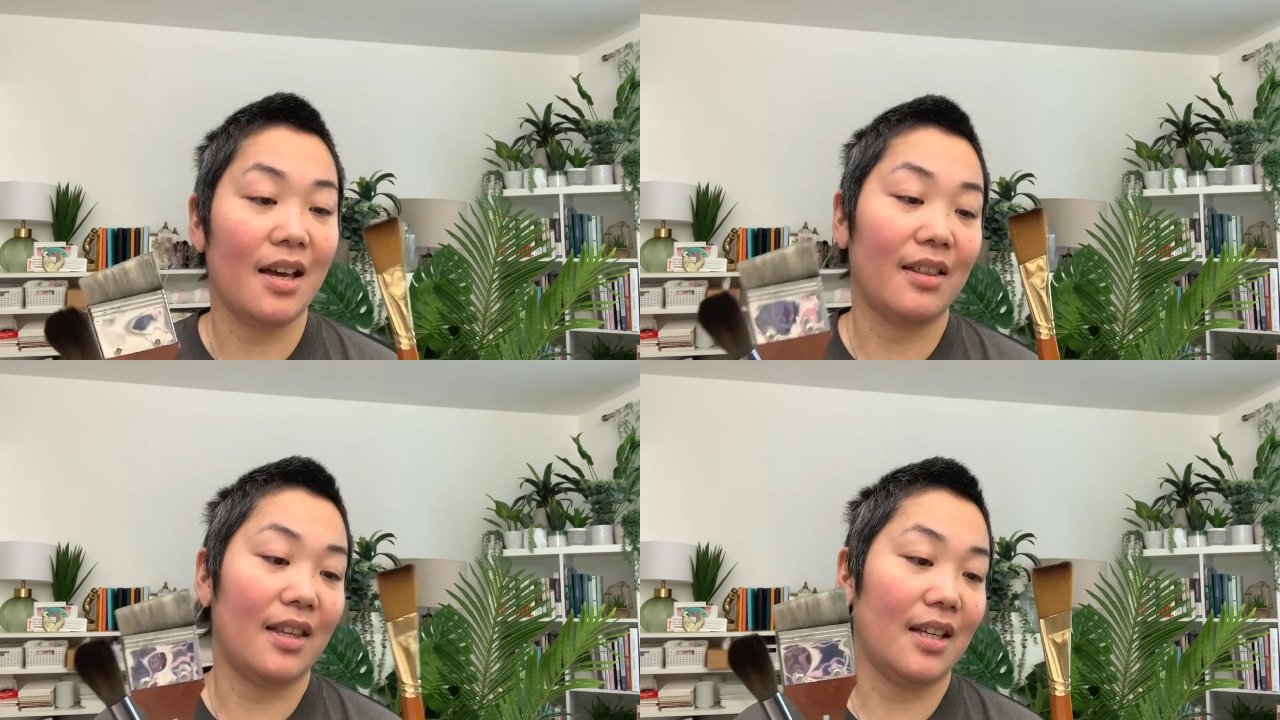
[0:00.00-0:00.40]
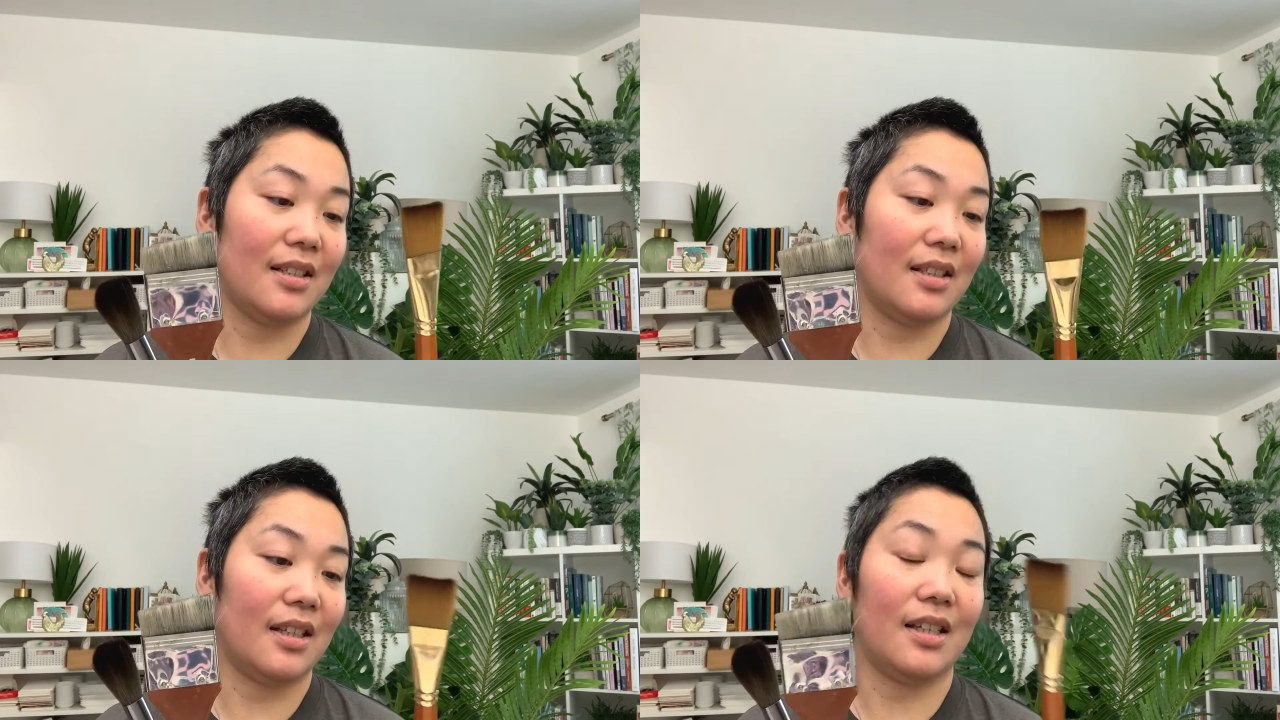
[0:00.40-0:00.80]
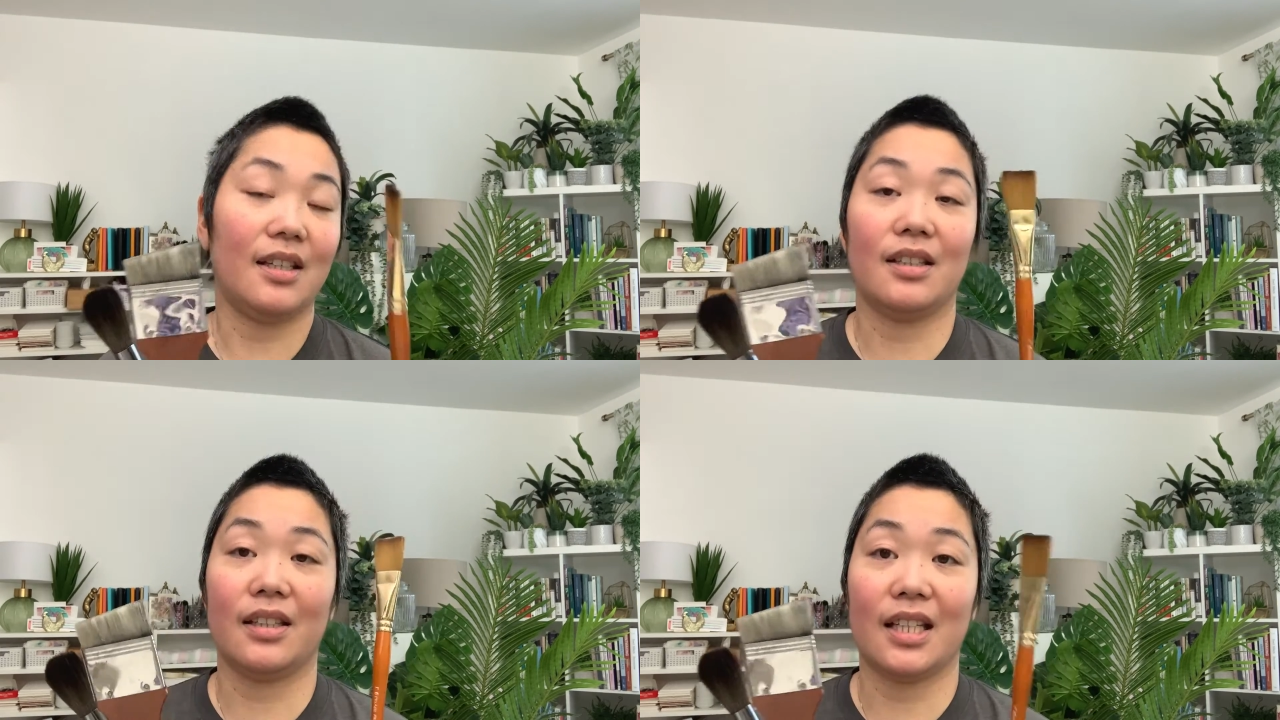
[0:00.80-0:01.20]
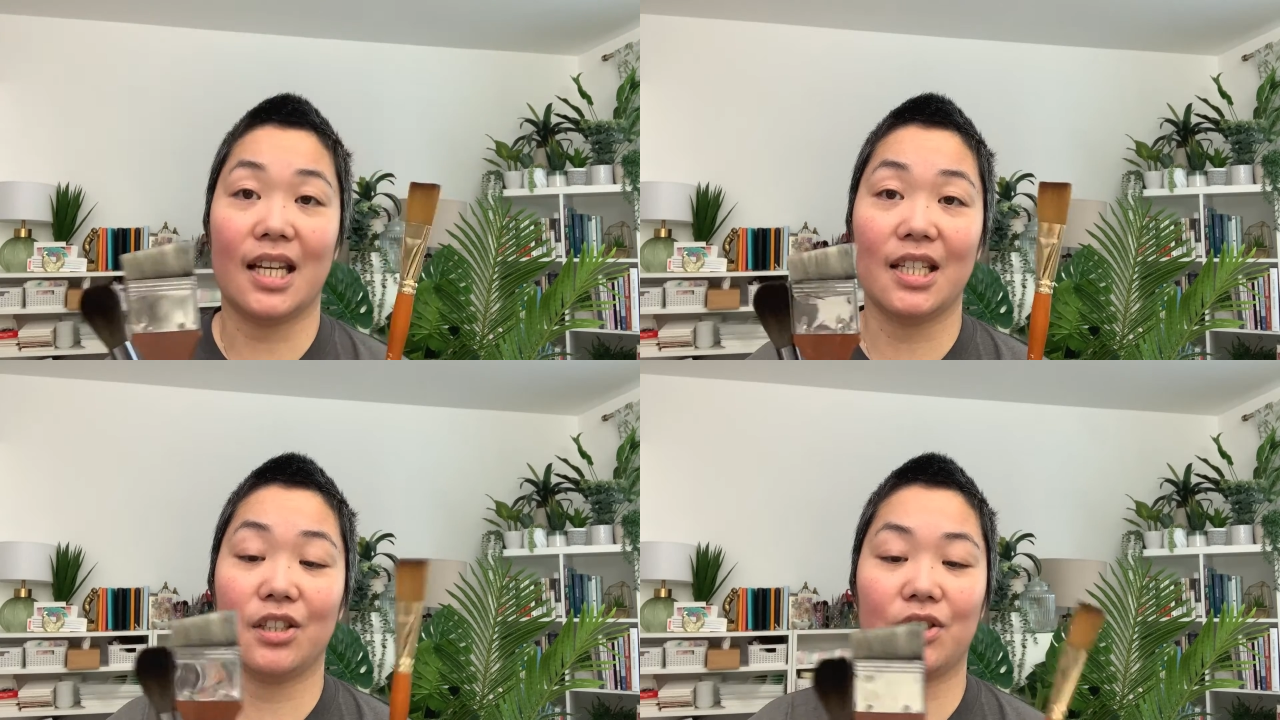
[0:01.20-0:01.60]
This is an
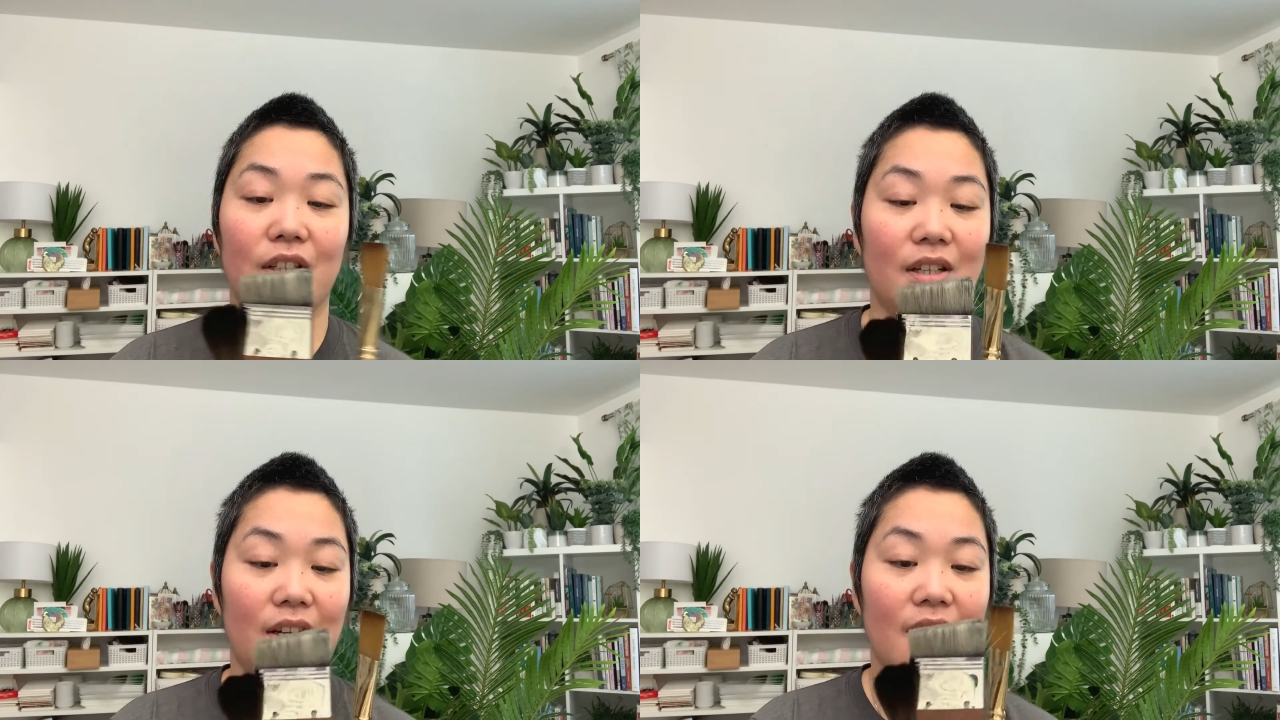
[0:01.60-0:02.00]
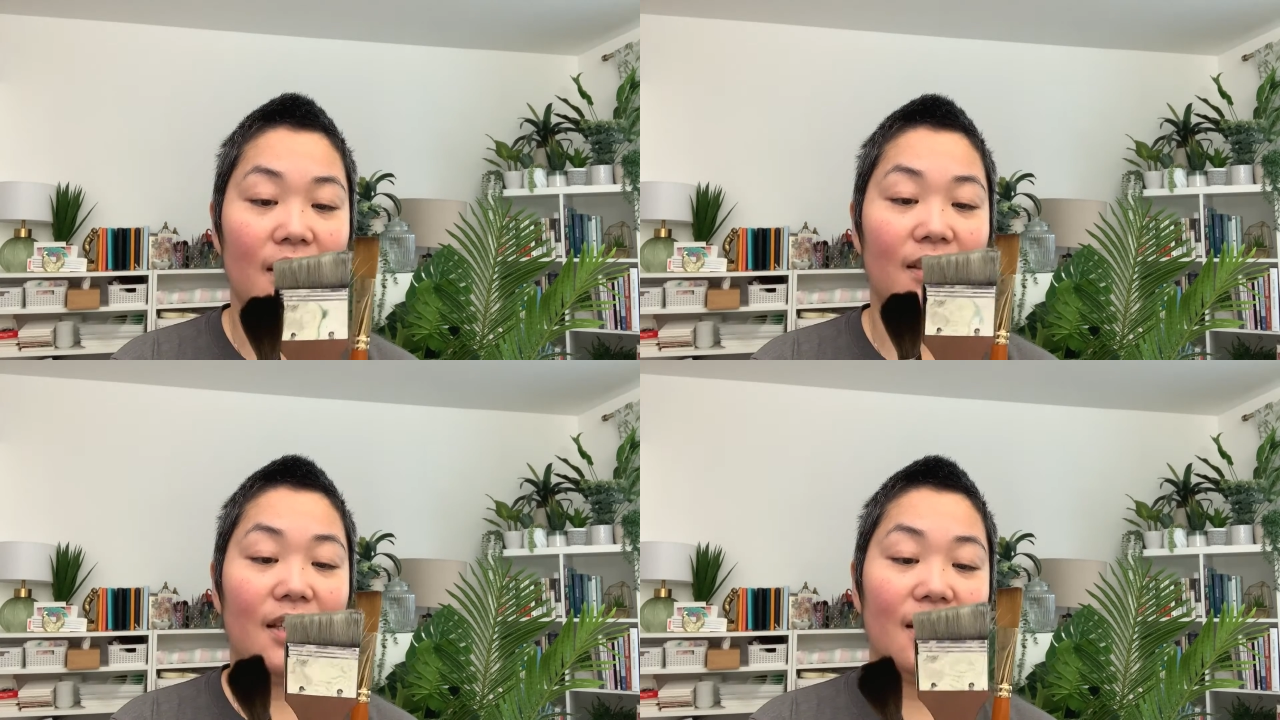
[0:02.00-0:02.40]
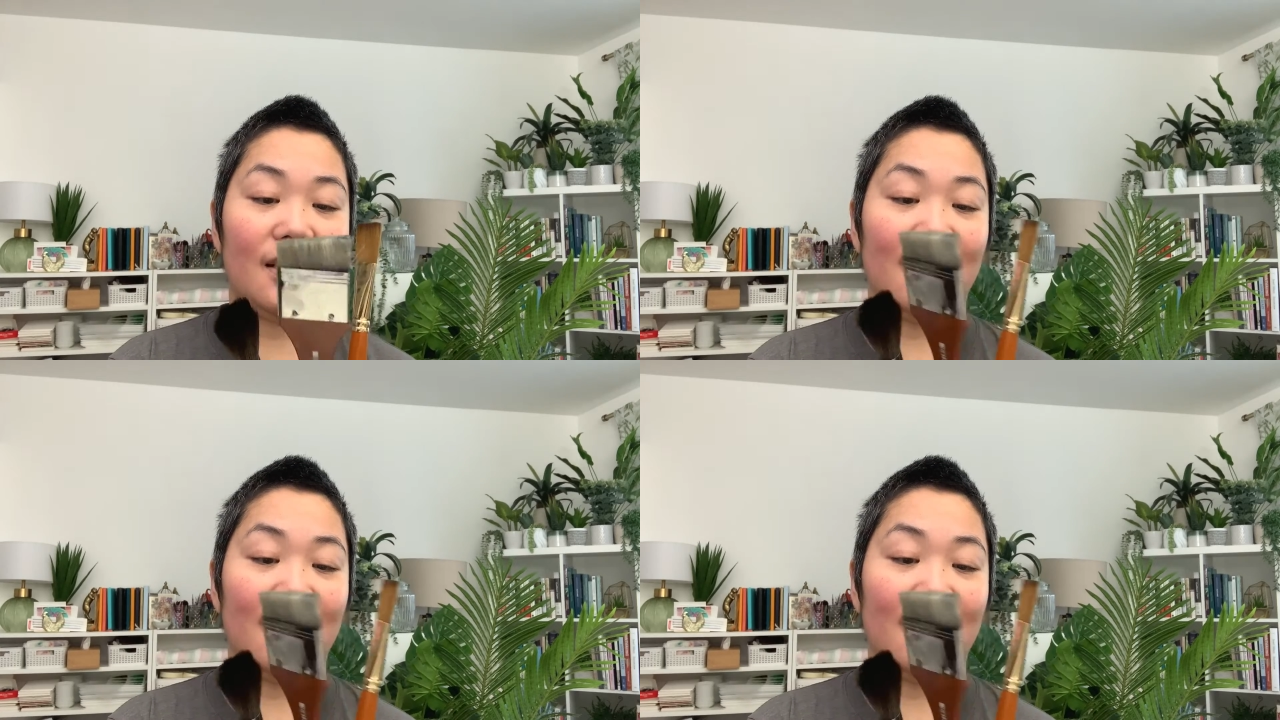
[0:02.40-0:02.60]
inch, this